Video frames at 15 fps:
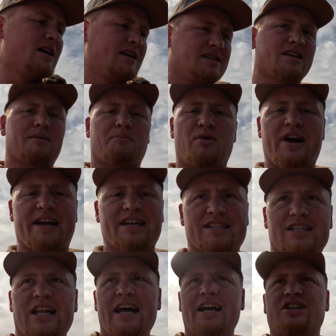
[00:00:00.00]
He's gonna break
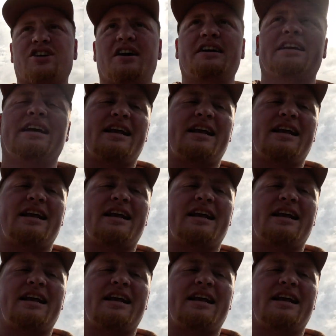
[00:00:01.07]
his leg trying to